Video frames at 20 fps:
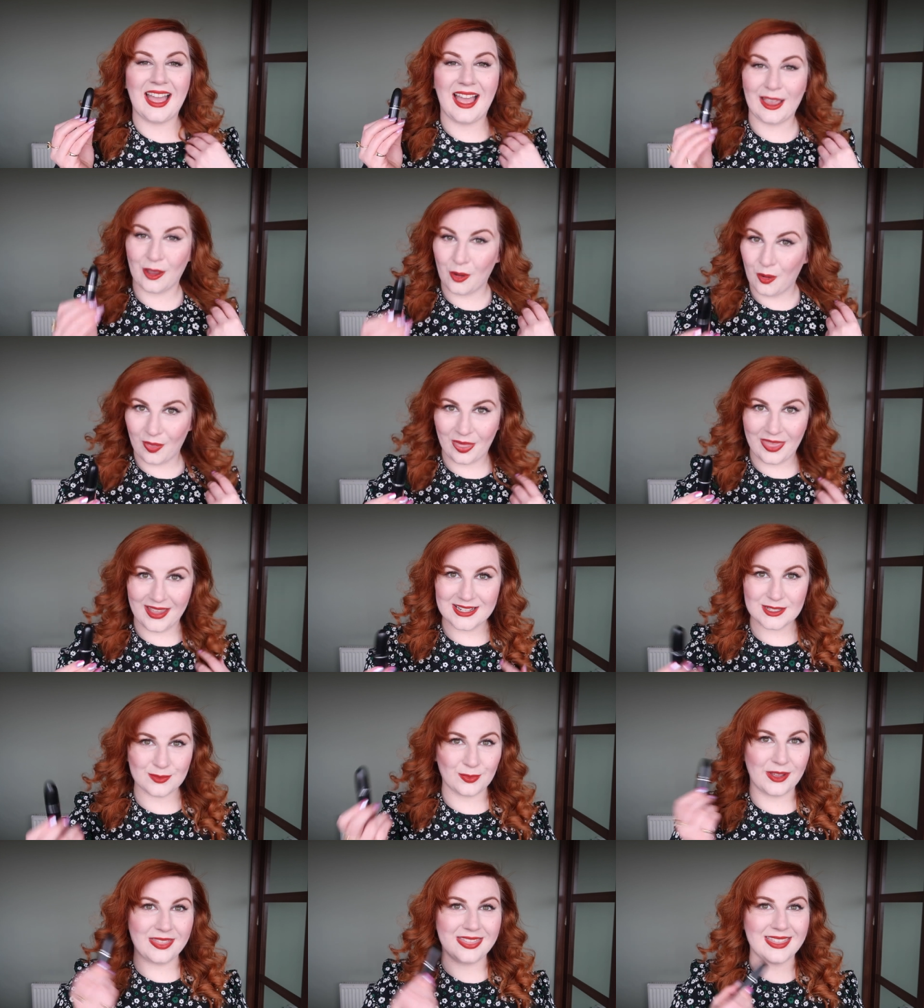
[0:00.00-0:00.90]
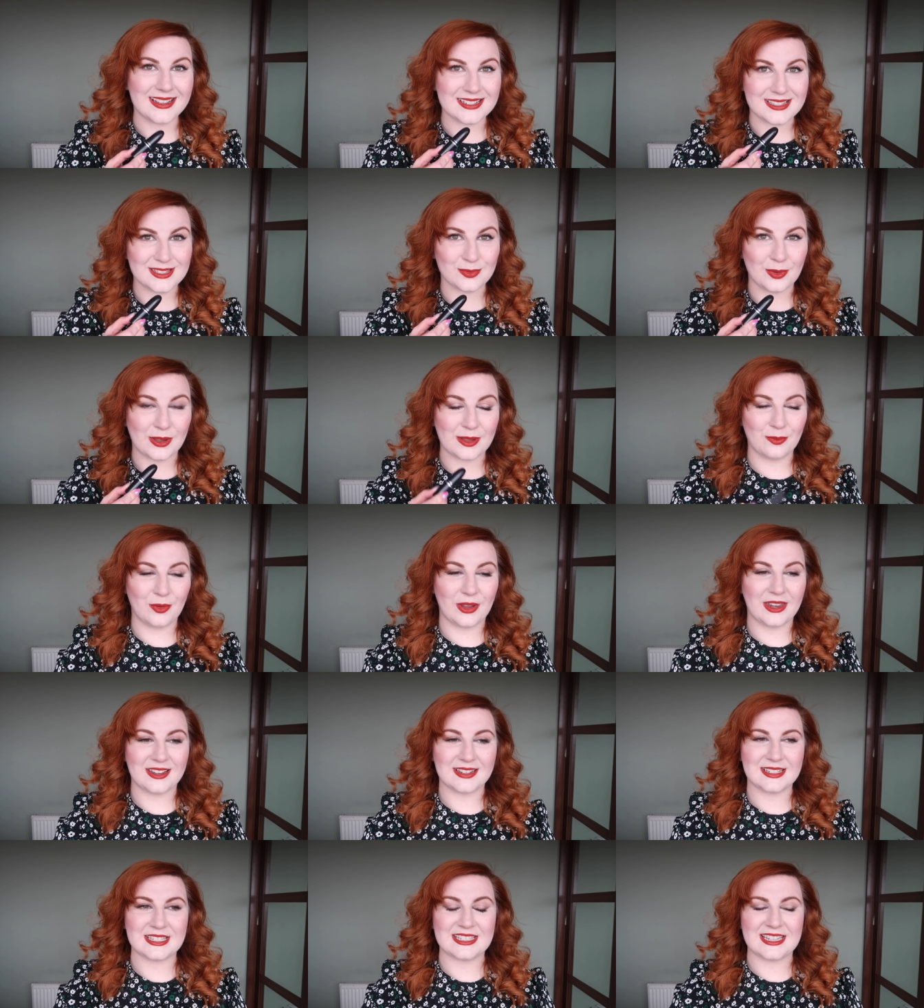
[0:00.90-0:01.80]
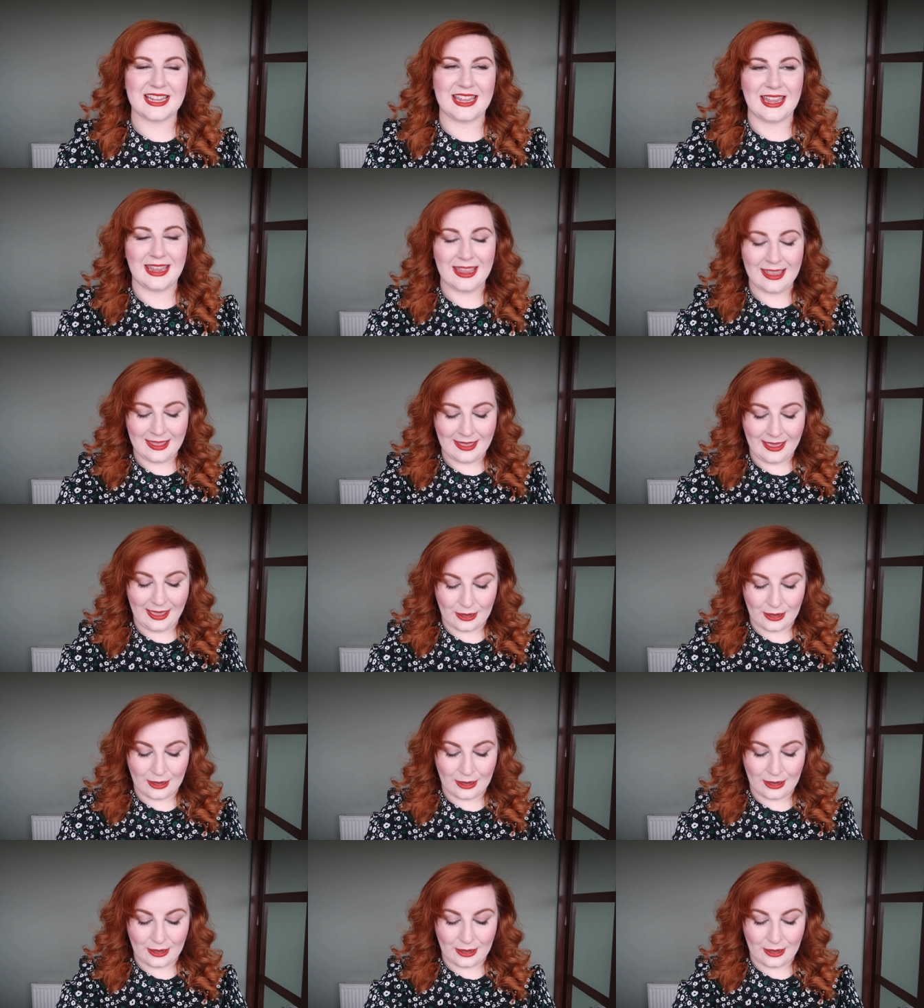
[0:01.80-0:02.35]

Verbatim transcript: I got this one, this is what I'm wearing today,